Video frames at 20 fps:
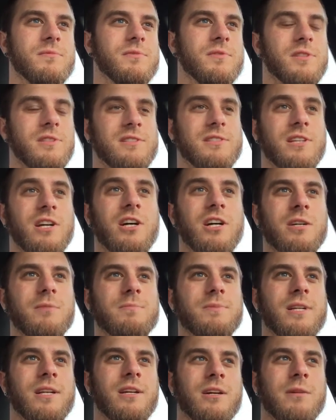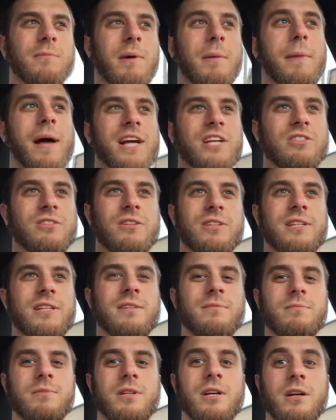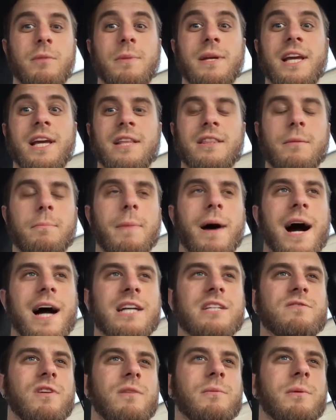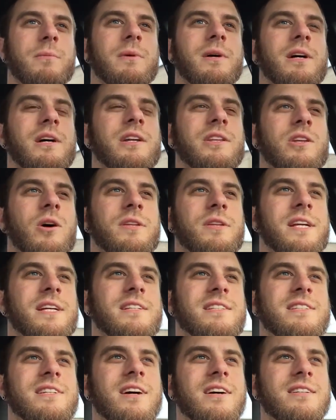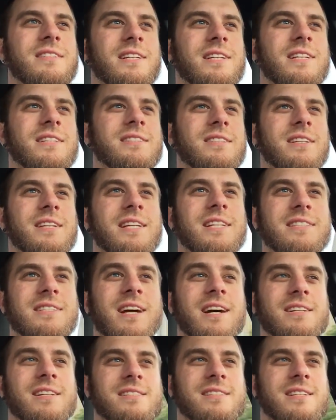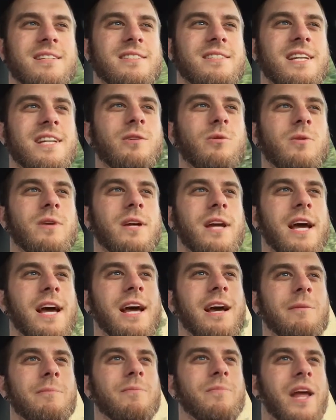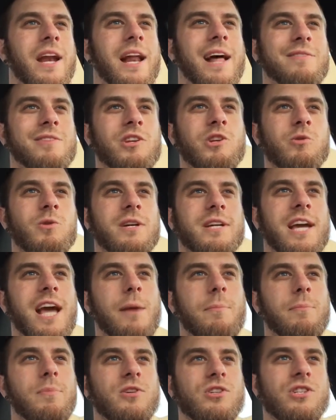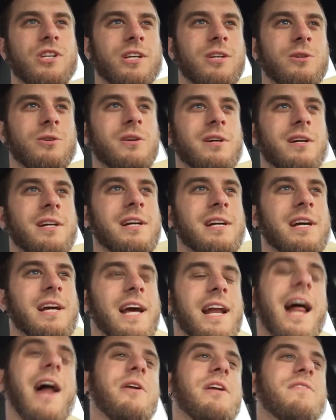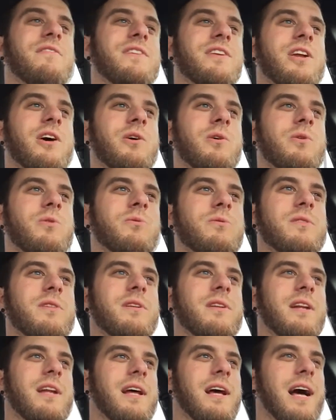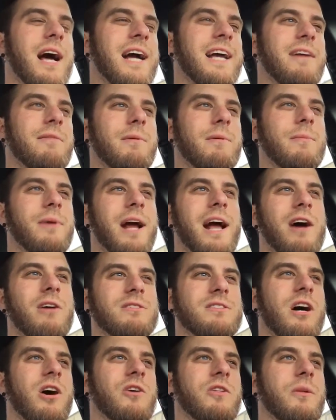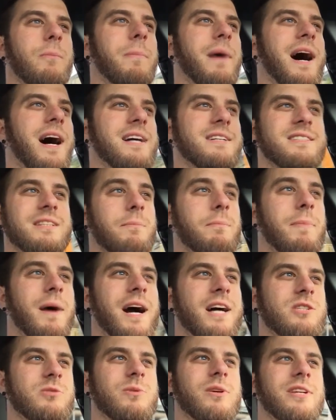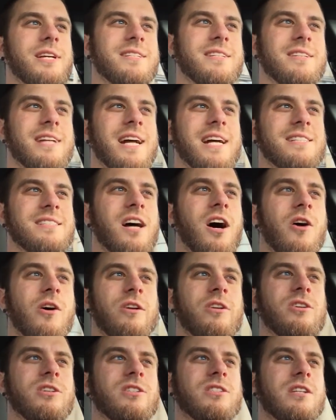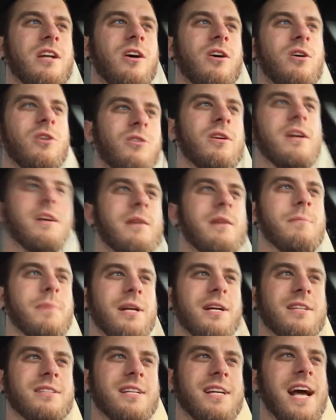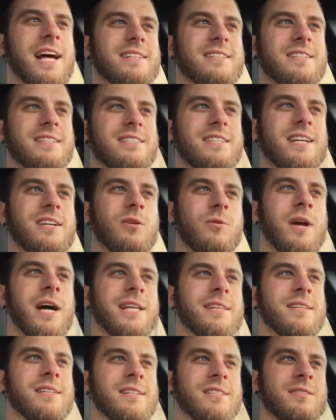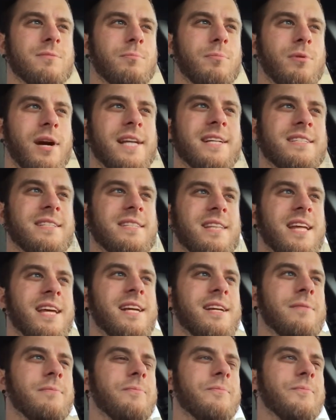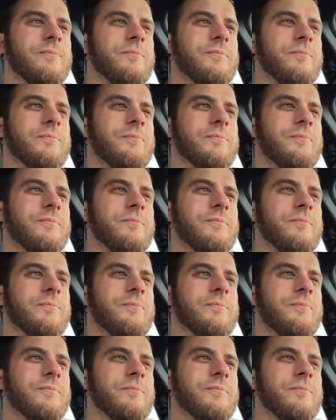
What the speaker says: the subs, and I'm actually going to be getting a box from them. The only thing that sucks is the Nissan is a single cab. I'd have to do a camper shell, and I don't even know, I can't remember how tall the box is. The box really isn't that tall. It looks tall because he has it sitting on like this brace thing,